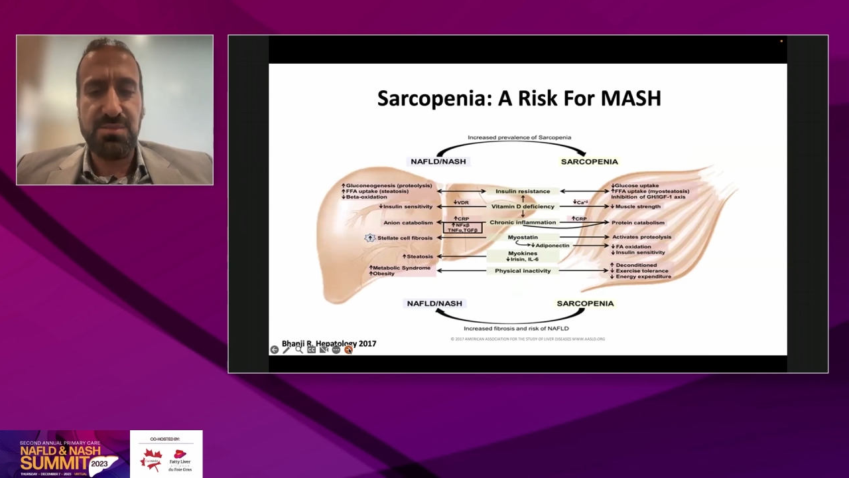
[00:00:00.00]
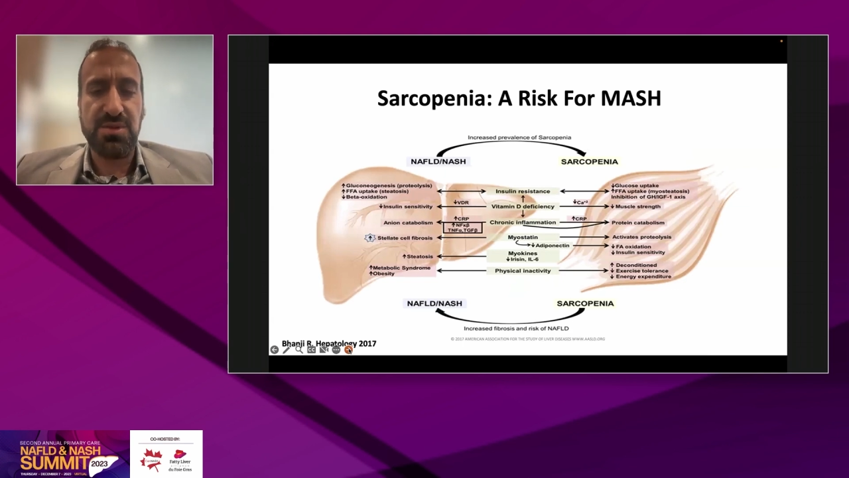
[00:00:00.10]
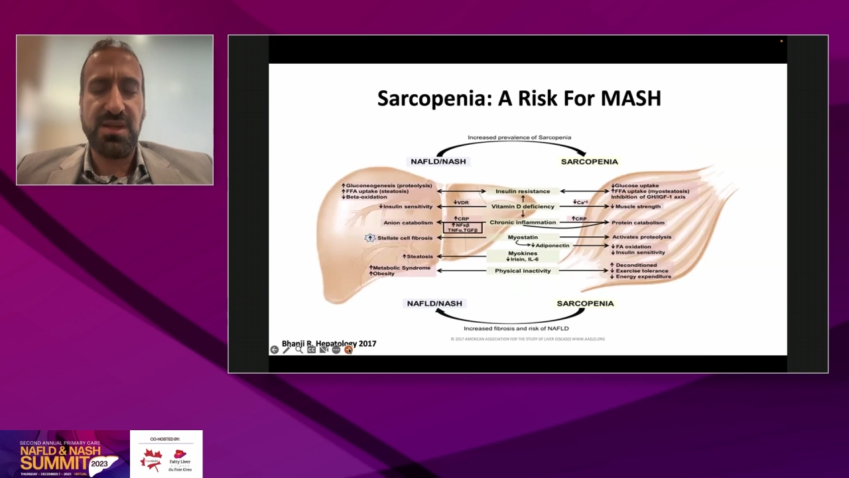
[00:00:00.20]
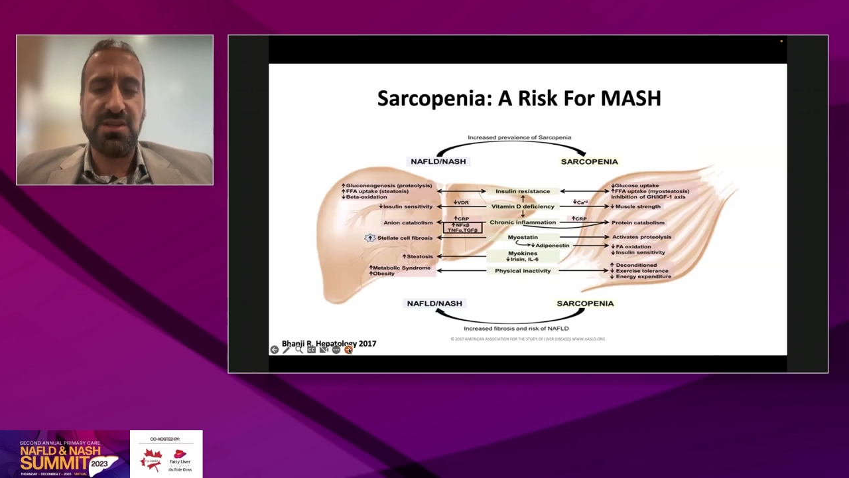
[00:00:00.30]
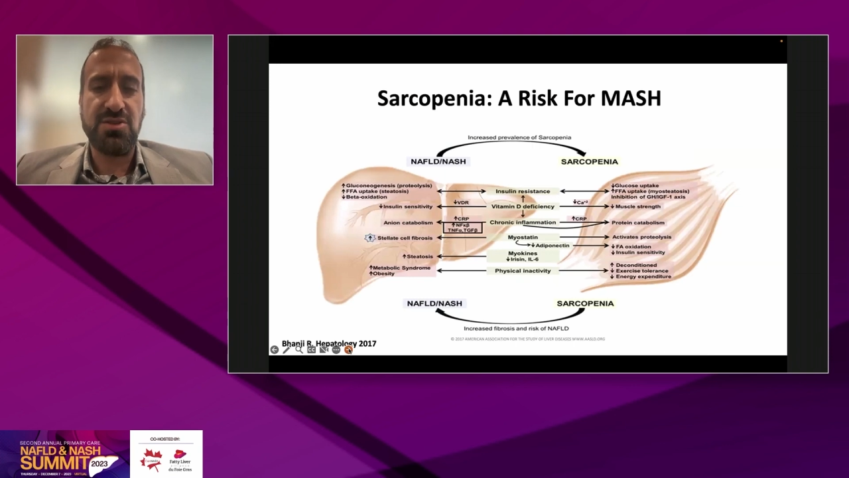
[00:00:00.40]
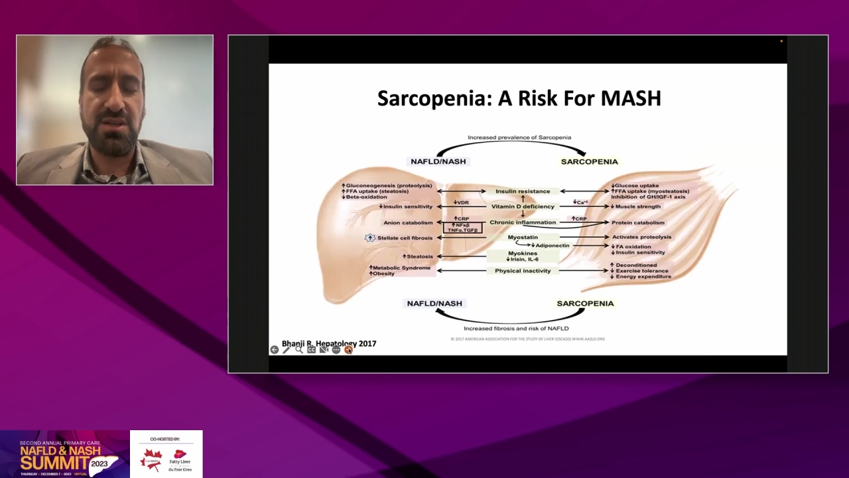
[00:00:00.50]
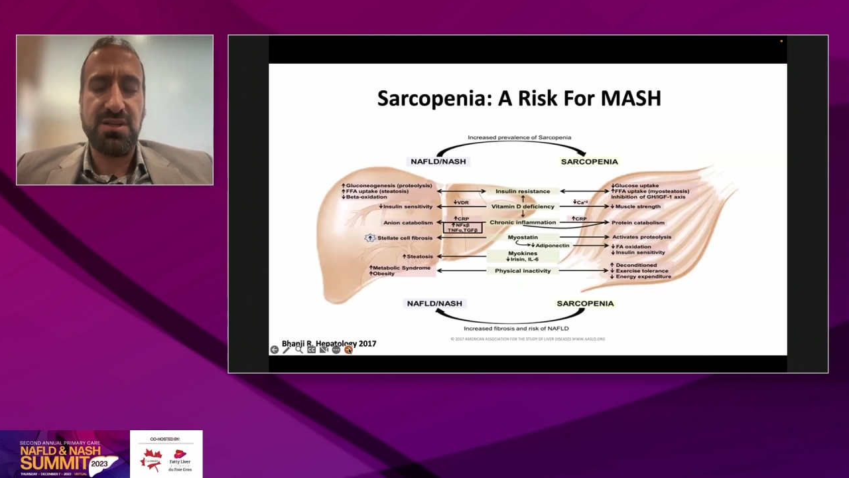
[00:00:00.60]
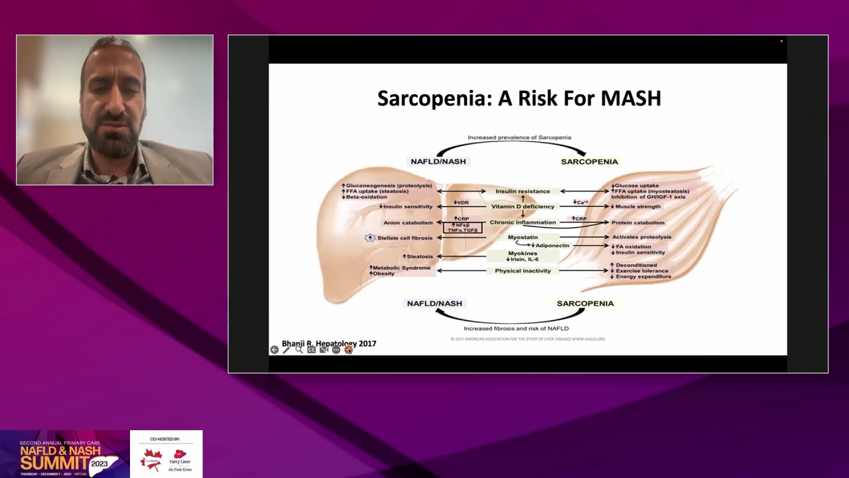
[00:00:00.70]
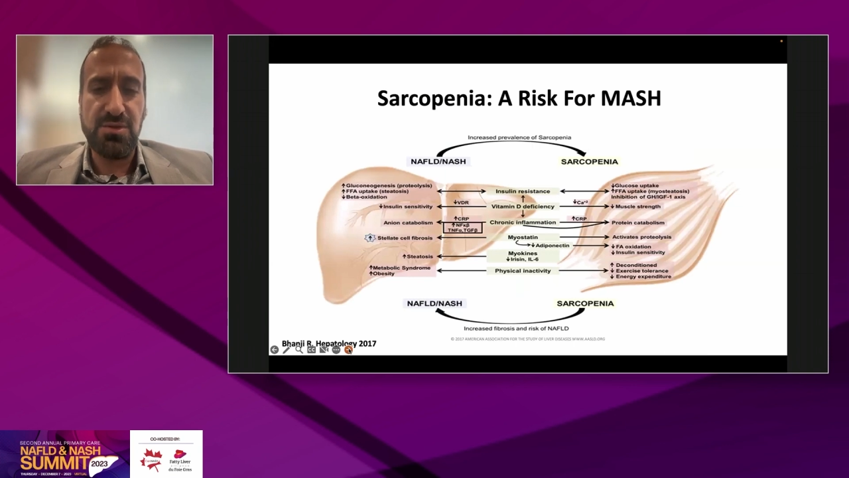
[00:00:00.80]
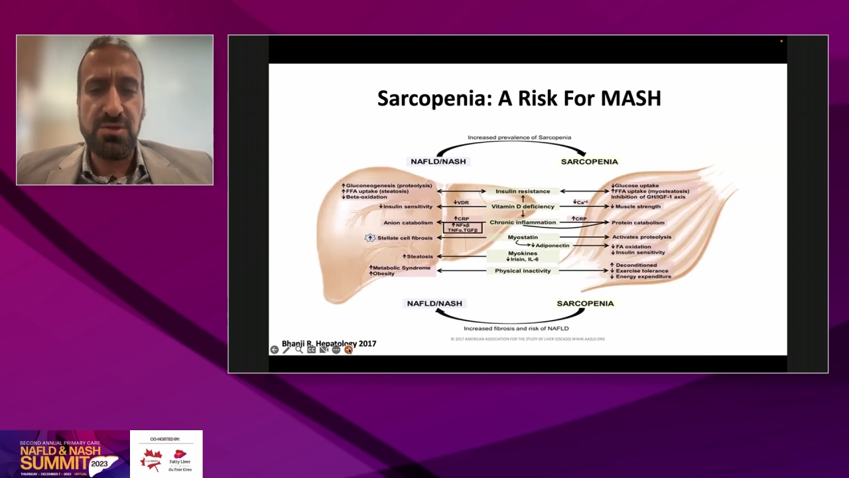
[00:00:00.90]
potentially
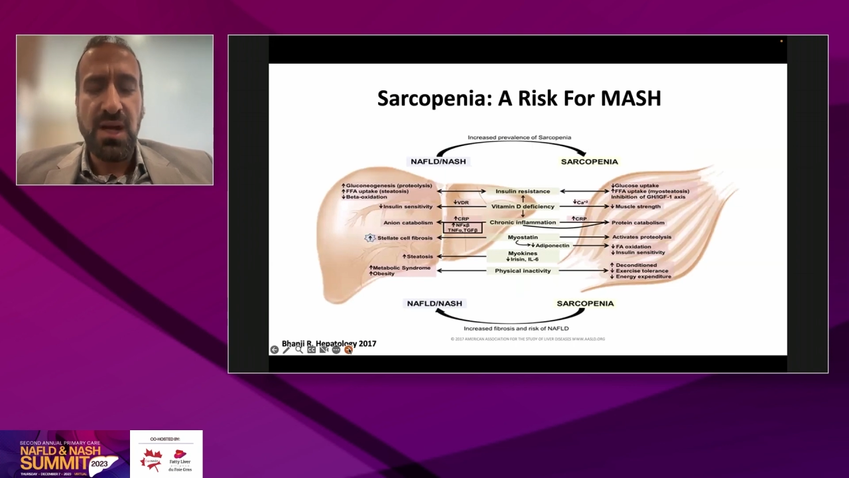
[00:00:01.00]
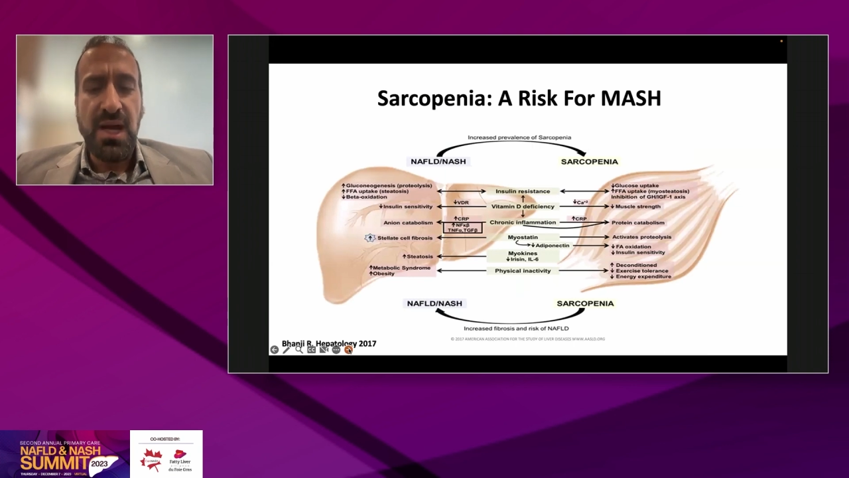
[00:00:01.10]
through